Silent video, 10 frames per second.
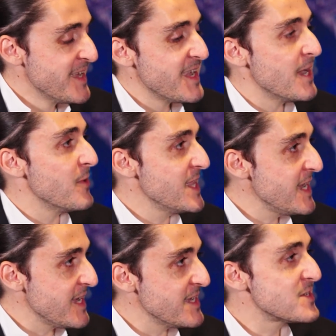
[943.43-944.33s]

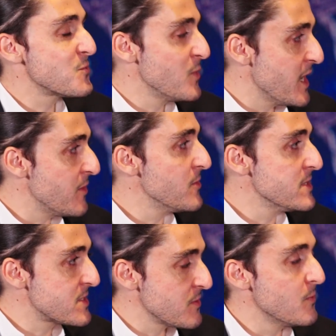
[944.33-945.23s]
nowadays, we are
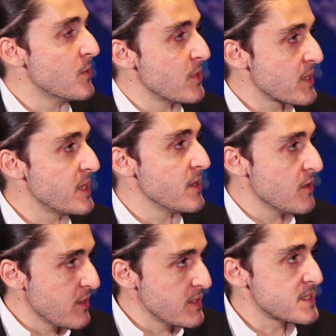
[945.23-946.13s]
also working
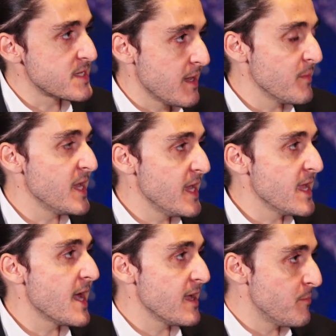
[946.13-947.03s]
on some
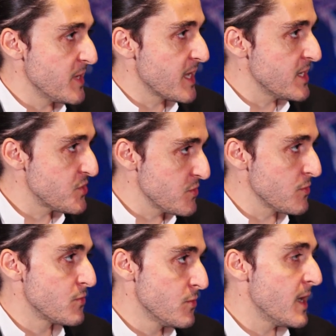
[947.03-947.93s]
AI
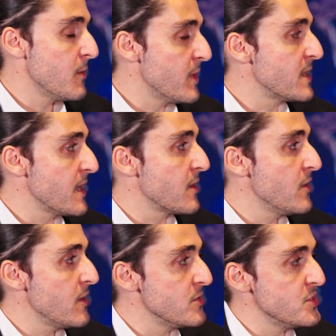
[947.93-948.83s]
application to our
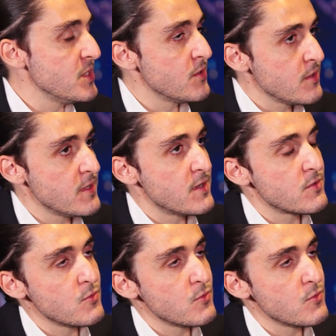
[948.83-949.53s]
technology in order